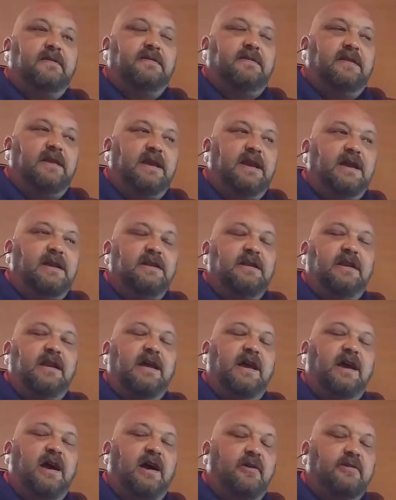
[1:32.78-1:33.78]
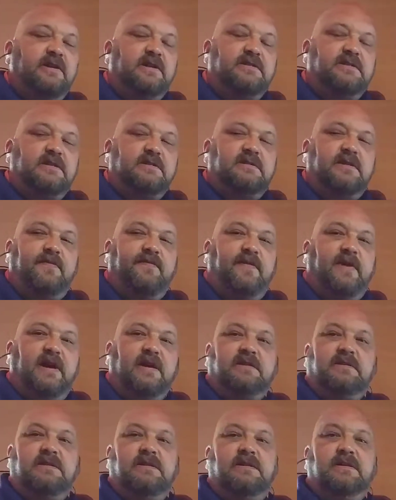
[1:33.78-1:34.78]
then how does this
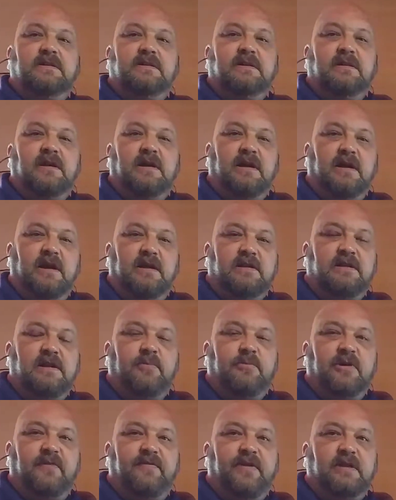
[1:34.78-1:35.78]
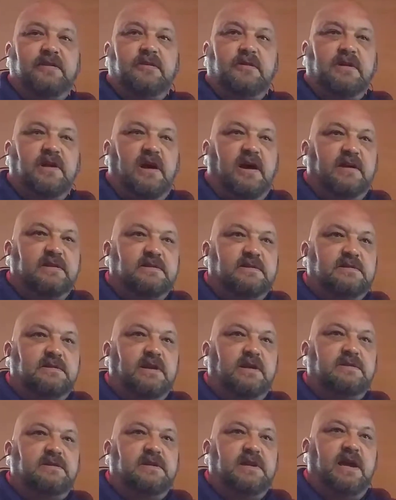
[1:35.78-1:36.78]
affect a number of other laws,
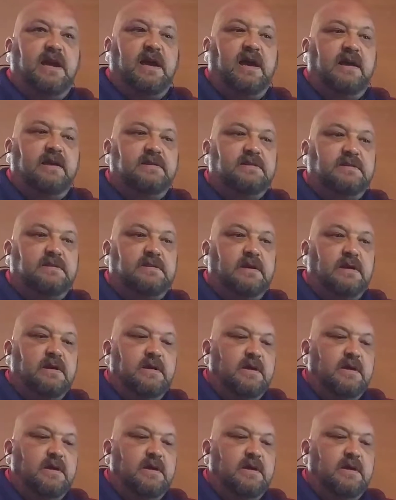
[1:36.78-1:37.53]
such as